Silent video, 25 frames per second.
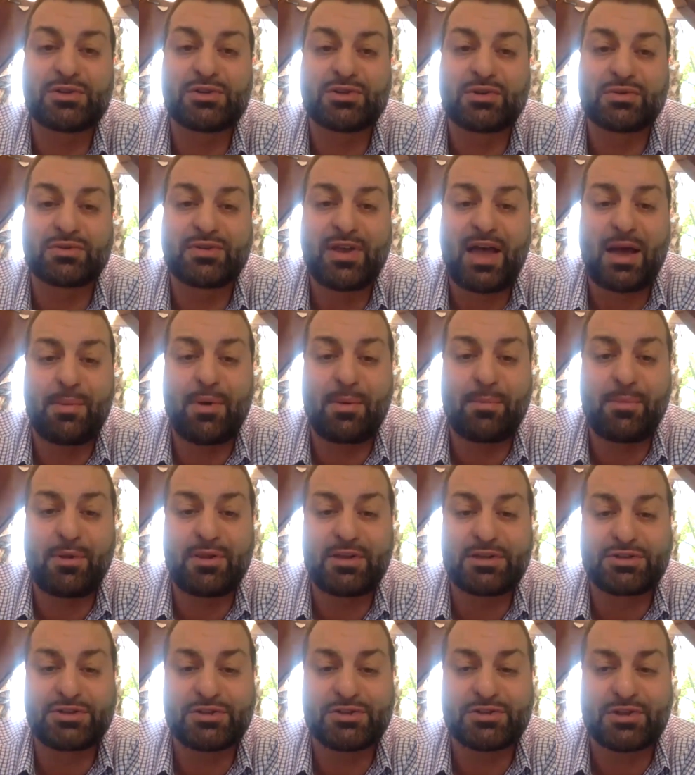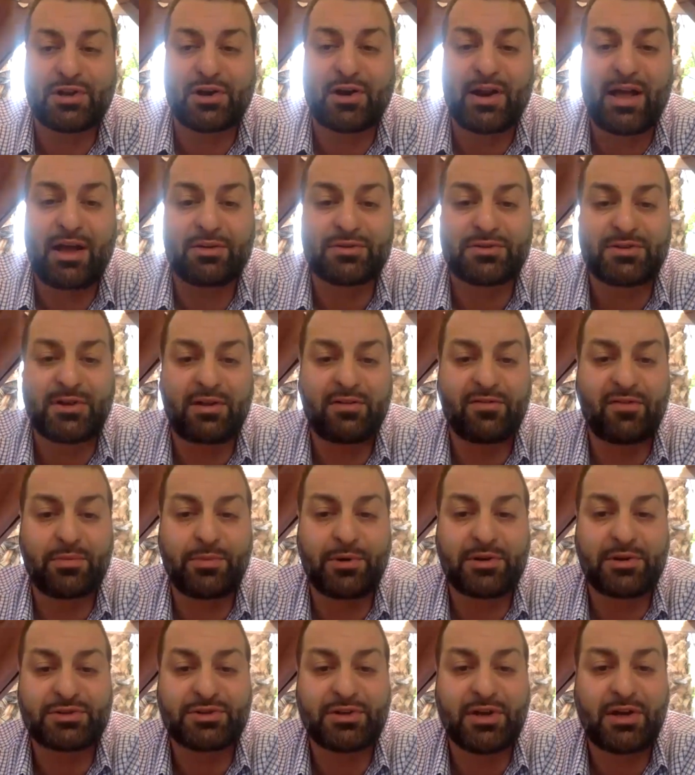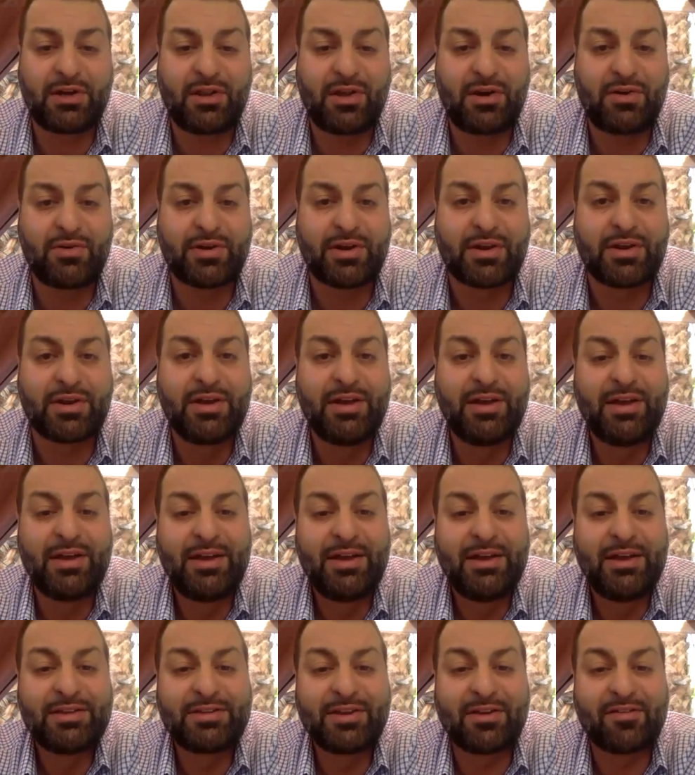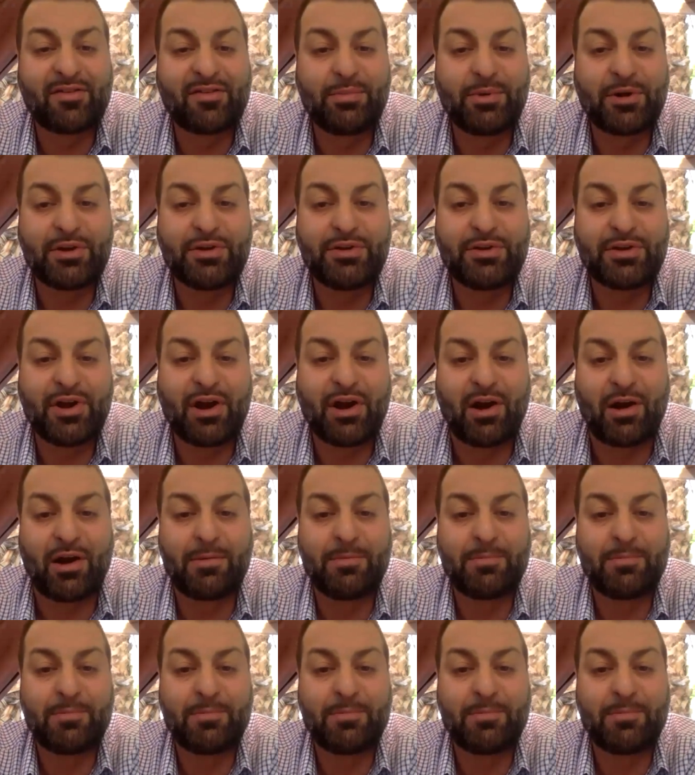So Tom, I'm gonna let you start out, tell everybody, say hello, and tell everybody who you are.